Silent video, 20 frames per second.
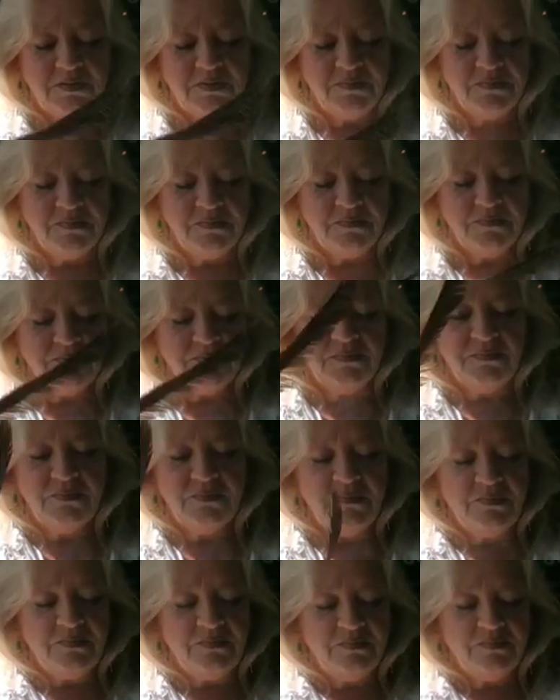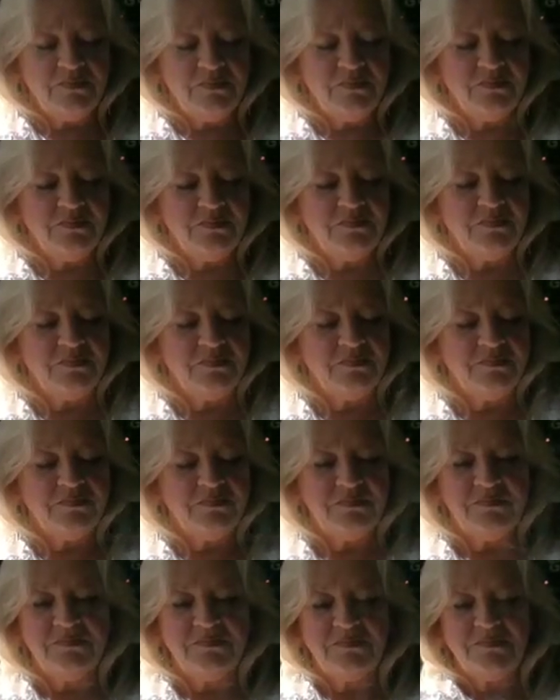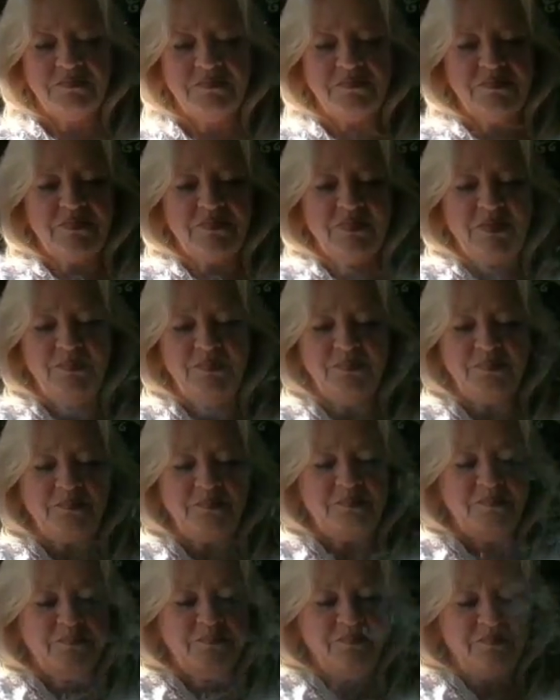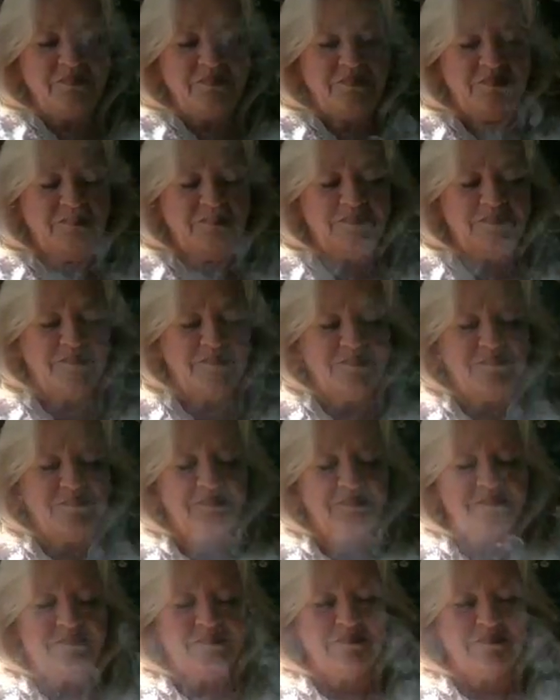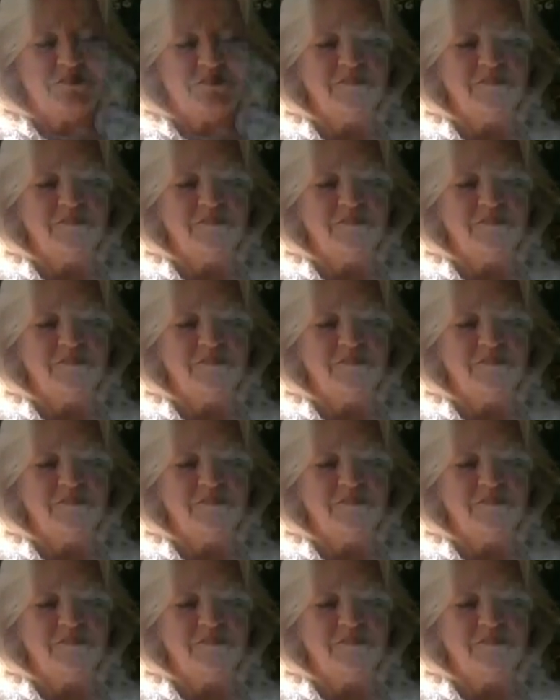beyond the sky. It's been a long,